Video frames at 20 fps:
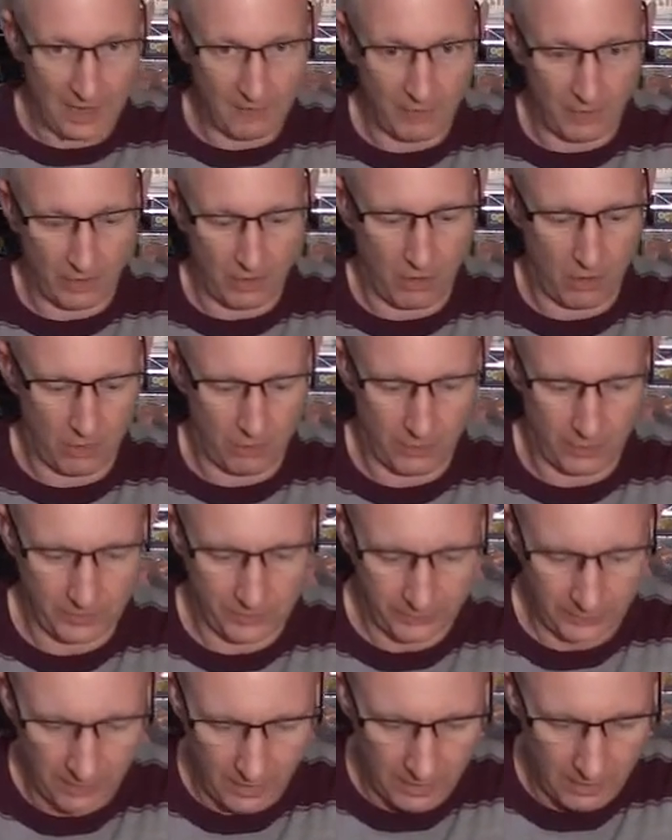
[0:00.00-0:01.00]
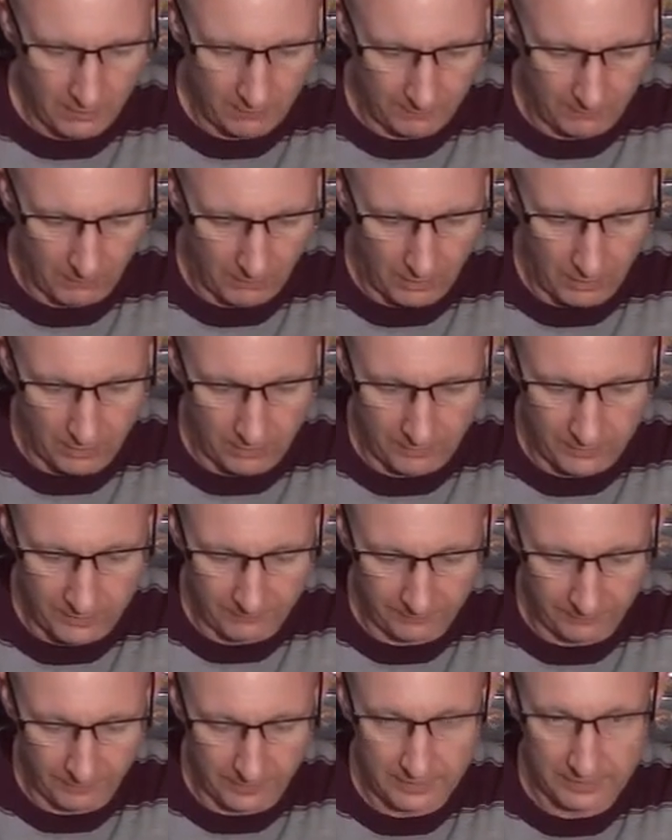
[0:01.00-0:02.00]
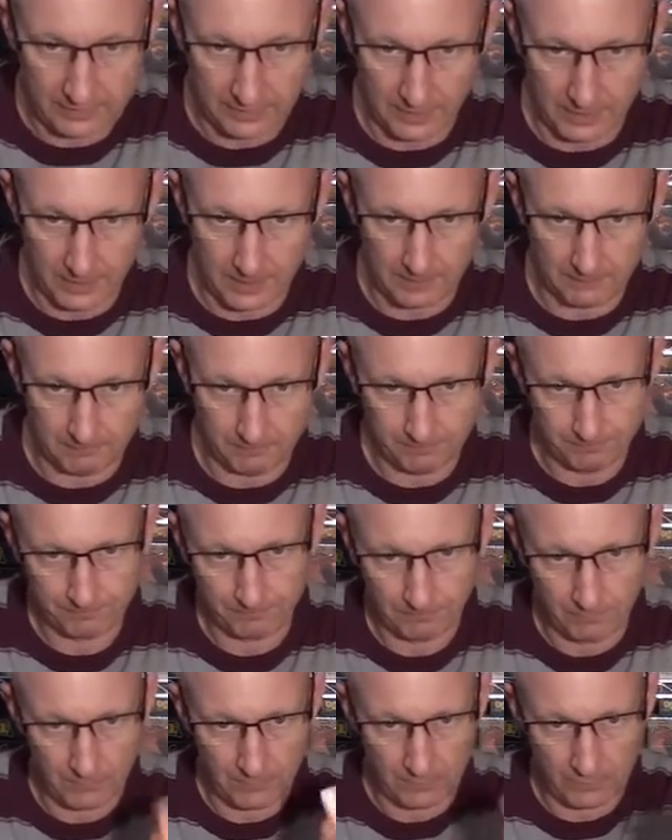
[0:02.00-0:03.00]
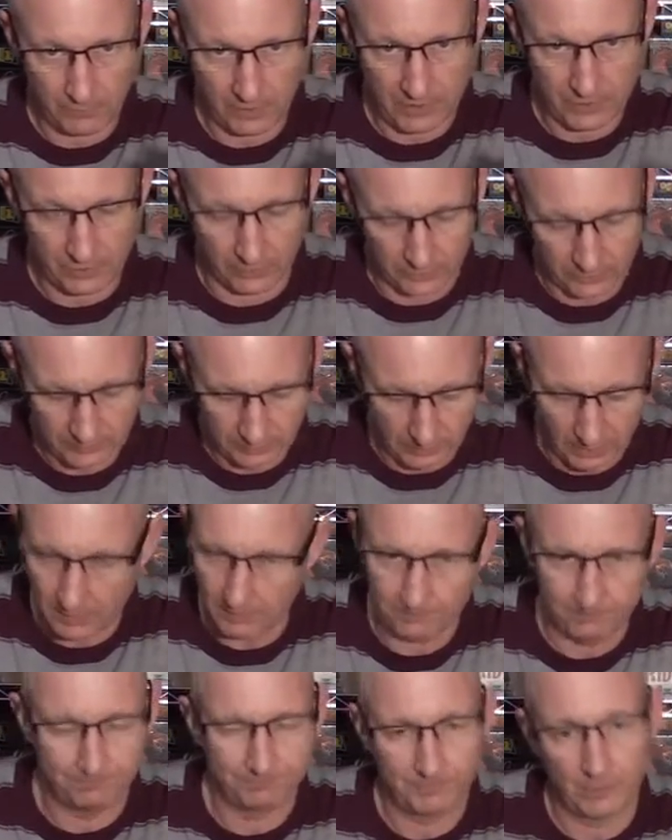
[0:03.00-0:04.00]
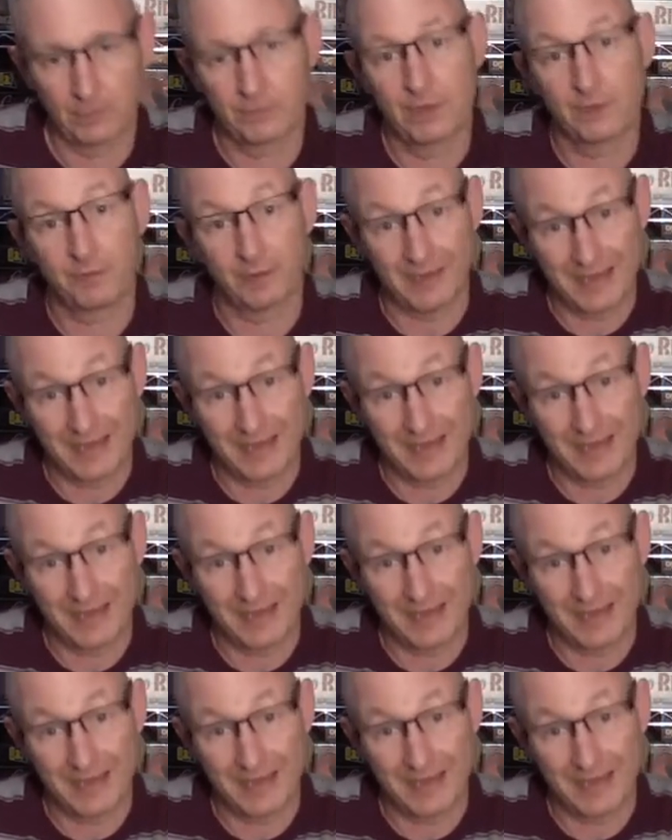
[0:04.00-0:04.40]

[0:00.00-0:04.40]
our cards for our different creatures, our different